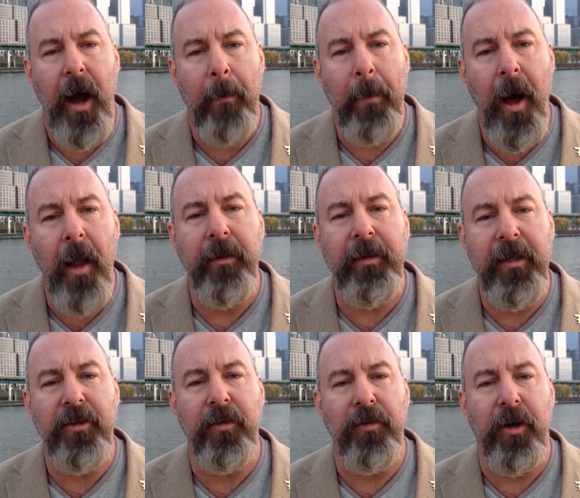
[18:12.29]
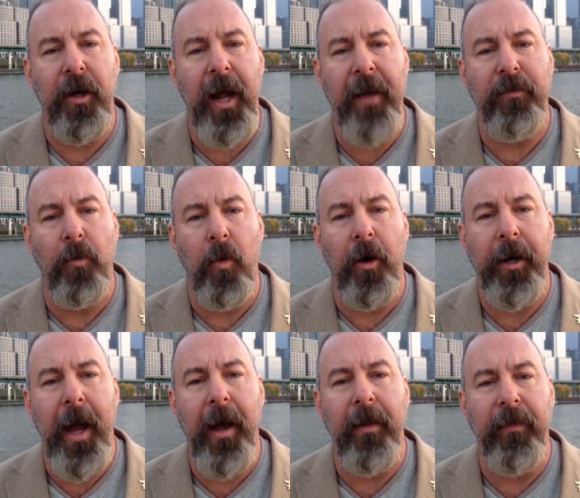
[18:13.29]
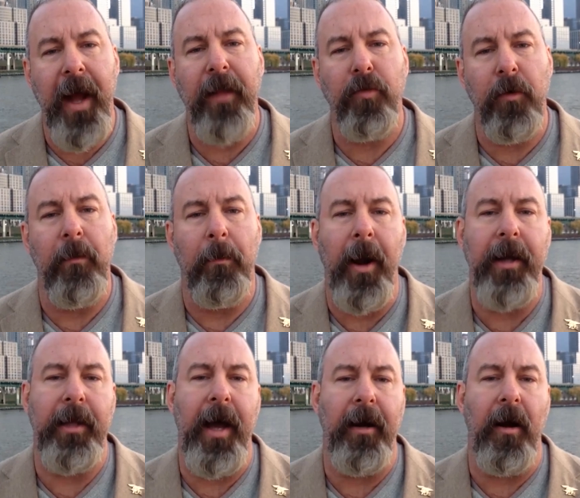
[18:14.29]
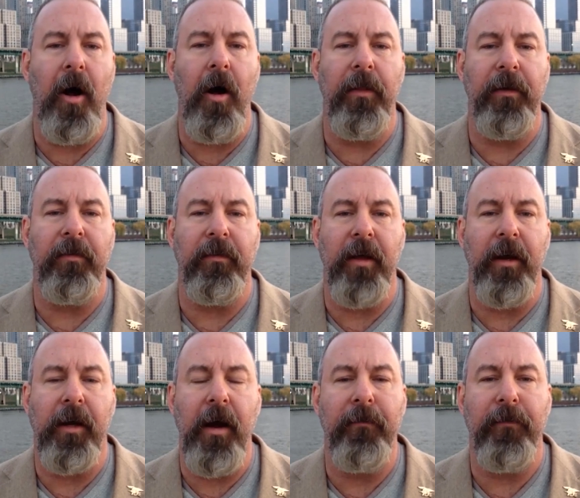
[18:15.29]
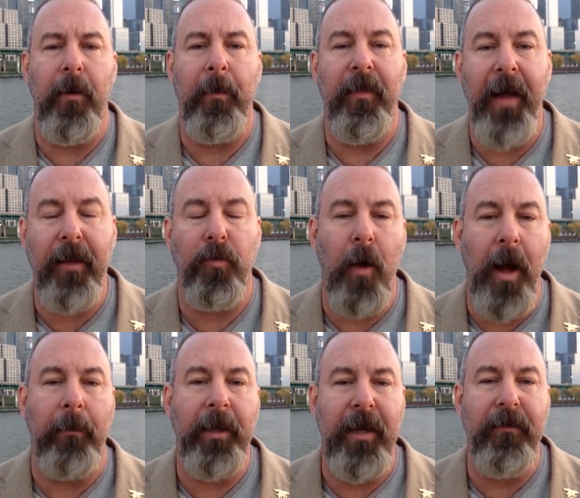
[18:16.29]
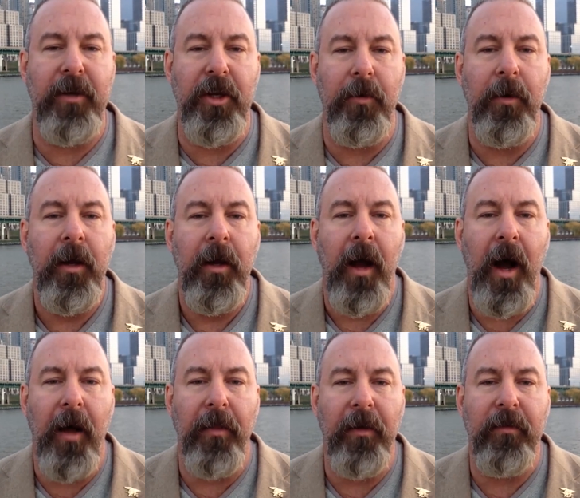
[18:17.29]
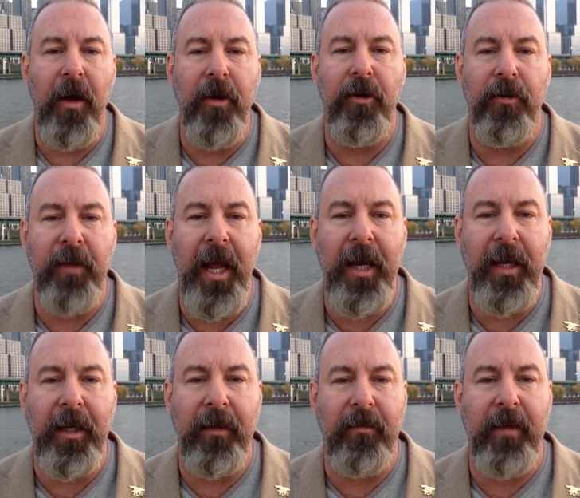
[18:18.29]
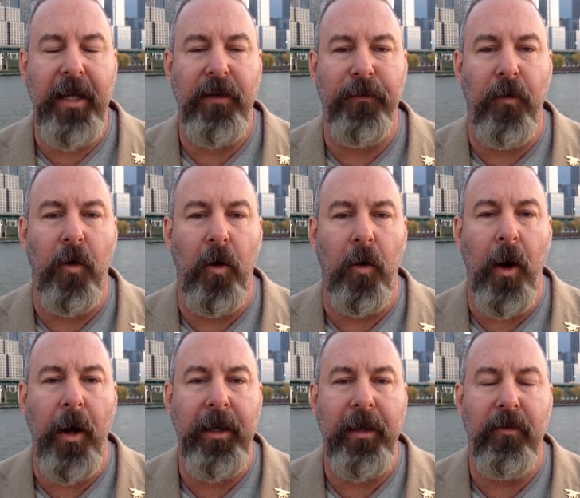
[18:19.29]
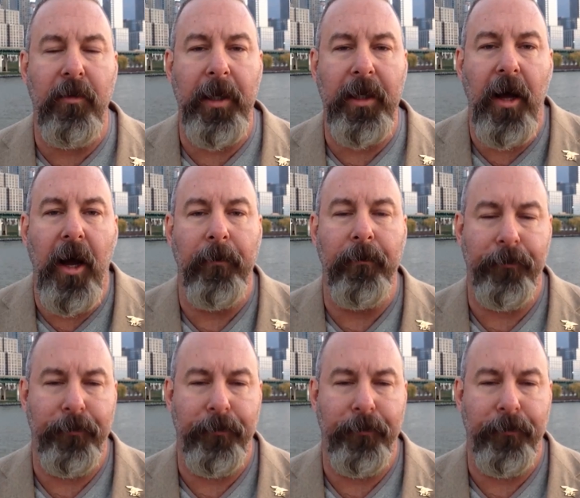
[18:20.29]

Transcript: politicians are going to have to work out, and that's where the breakdown in all this is going to come from, and that's why I'm giving you this understanding in stage 4 of what needs to be done.